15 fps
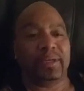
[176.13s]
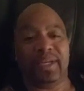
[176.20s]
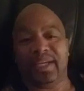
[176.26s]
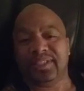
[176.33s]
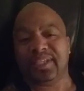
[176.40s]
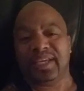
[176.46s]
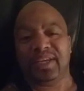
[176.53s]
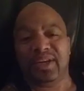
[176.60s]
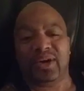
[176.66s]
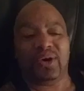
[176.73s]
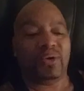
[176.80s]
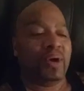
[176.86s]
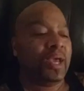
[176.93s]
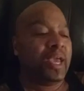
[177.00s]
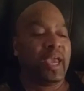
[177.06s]
And next thing you
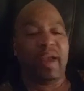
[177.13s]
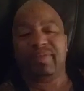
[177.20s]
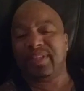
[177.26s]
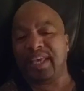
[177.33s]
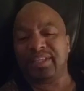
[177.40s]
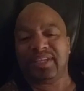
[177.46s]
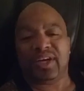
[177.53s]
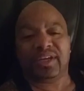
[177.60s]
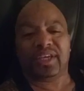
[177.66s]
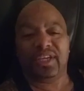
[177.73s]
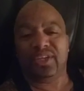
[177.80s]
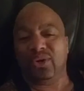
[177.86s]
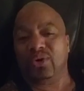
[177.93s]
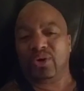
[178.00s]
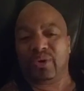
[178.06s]
know, everything's
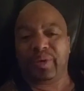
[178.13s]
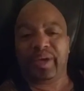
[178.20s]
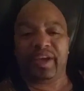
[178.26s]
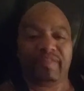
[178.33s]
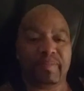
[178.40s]
hunky-dory.